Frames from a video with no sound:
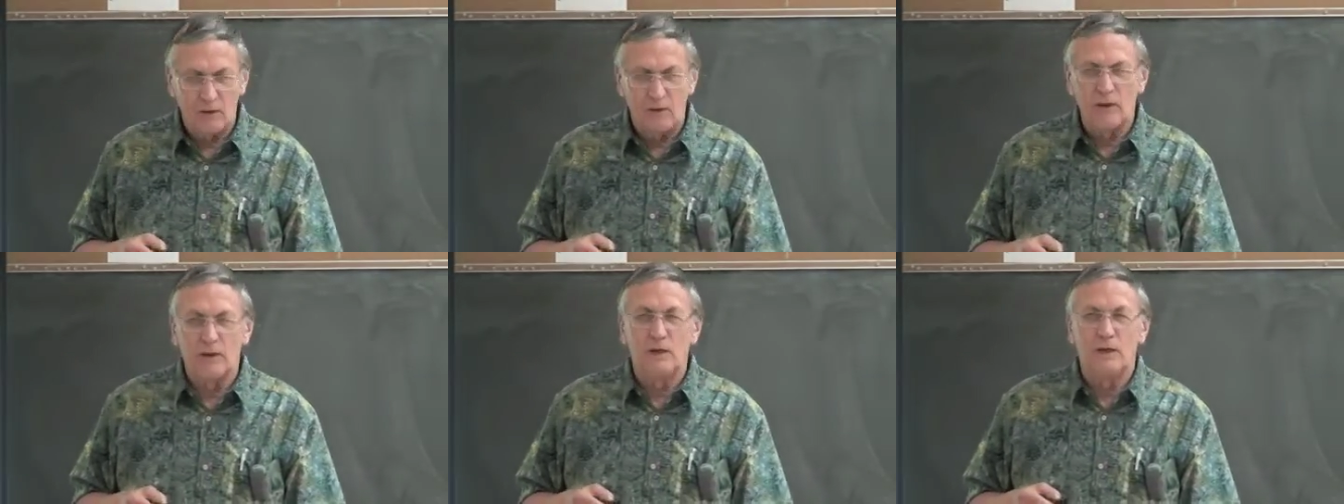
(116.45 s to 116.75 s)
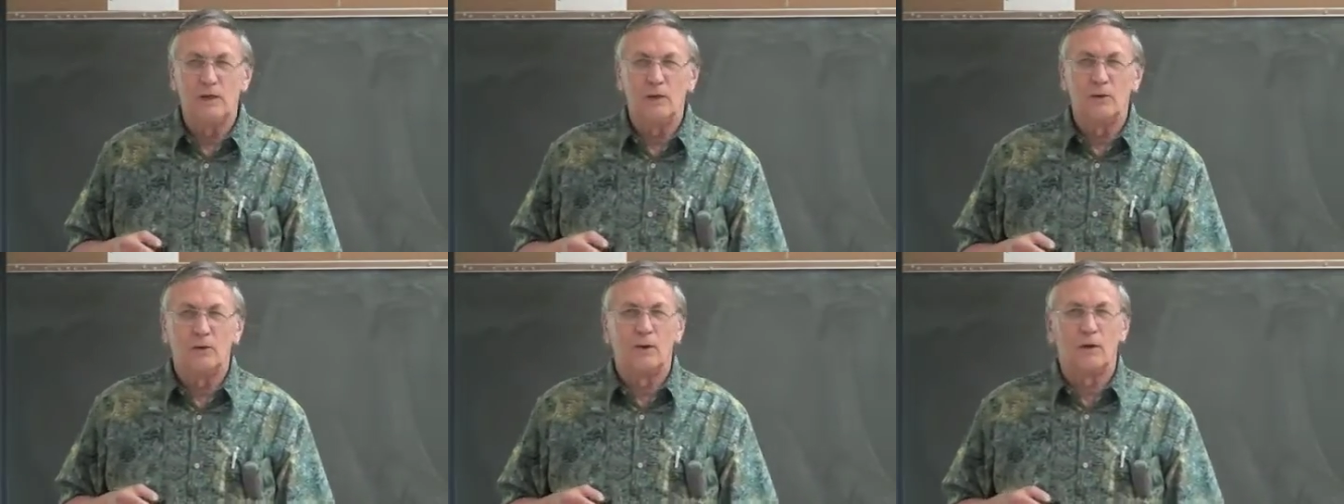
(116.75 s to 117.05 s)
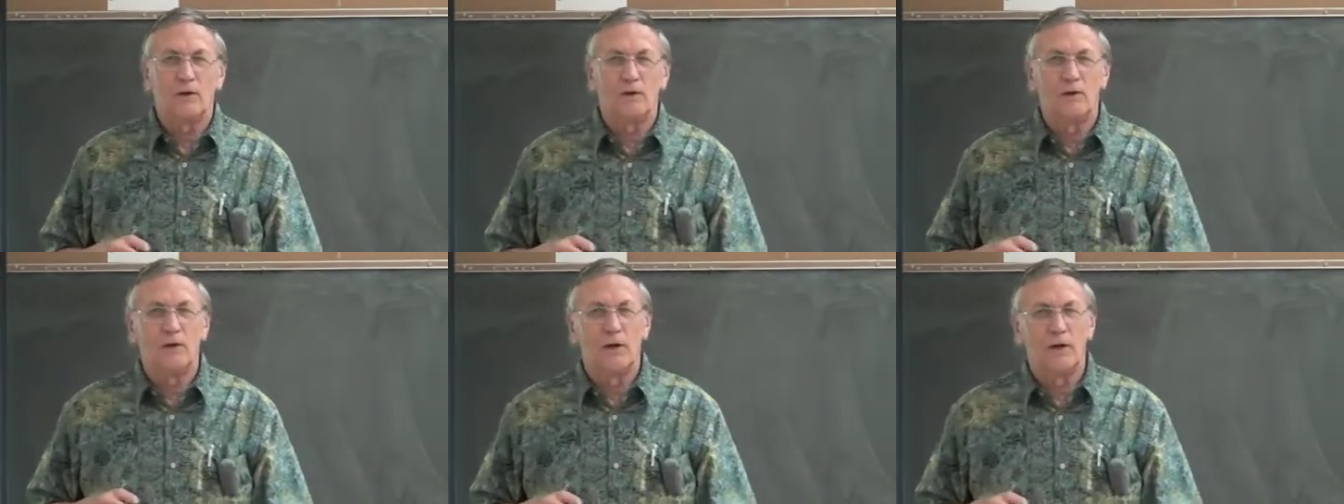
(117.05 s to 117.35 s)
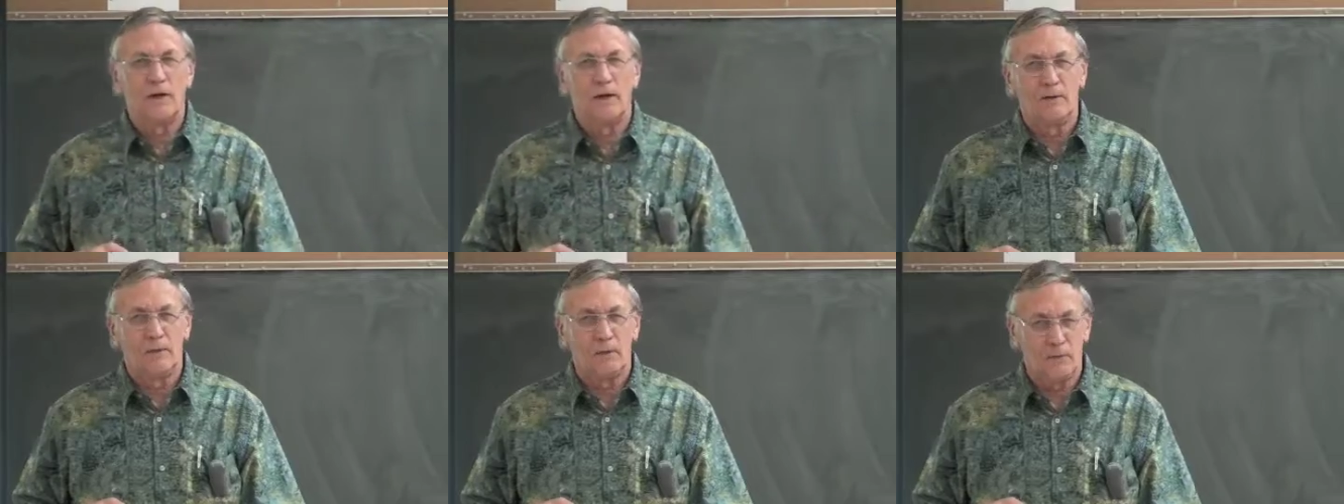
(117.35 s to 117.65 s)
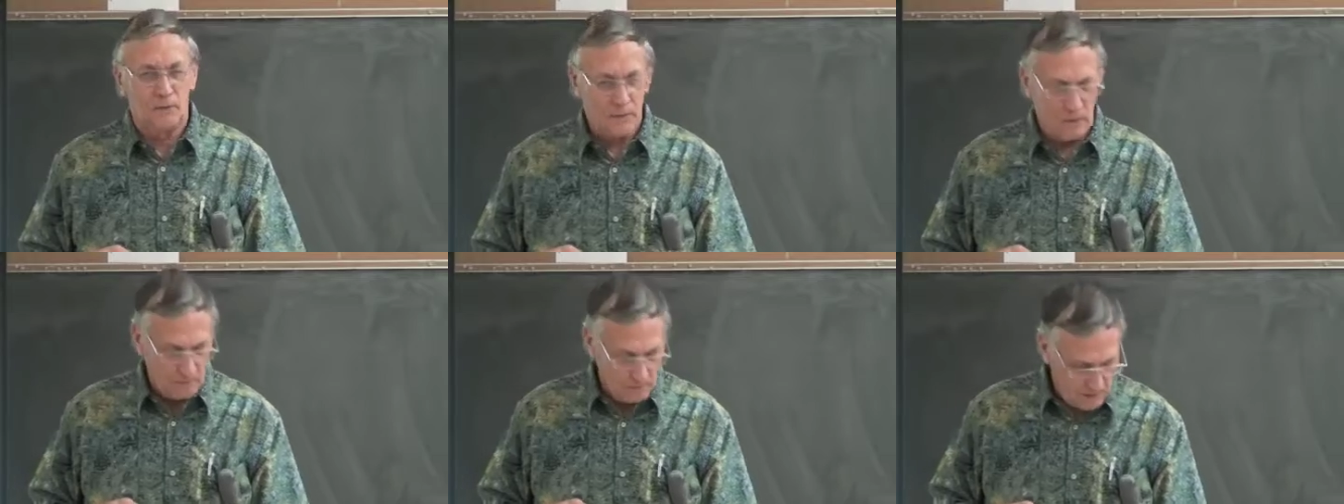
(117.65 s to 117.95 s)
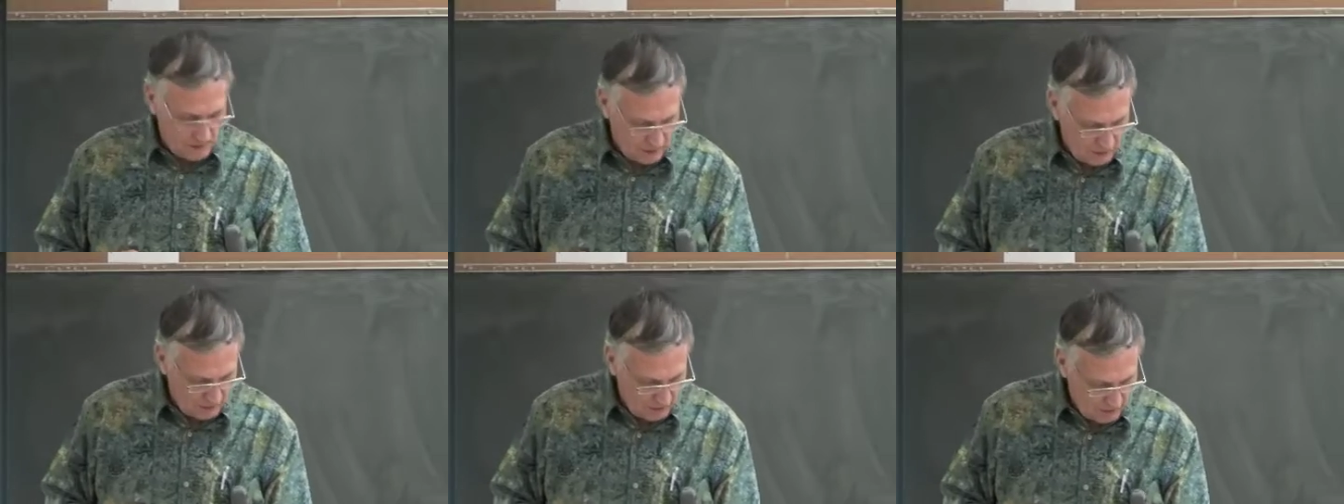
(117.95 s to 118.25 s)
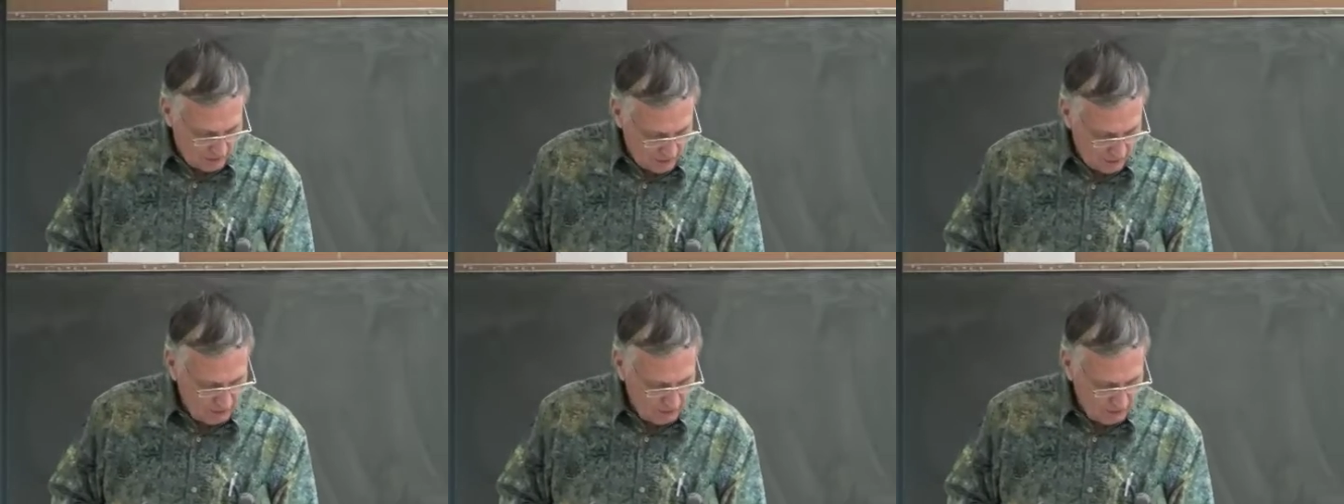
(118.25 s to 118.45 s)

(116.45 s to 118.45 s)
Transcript: guinea or a crown or something.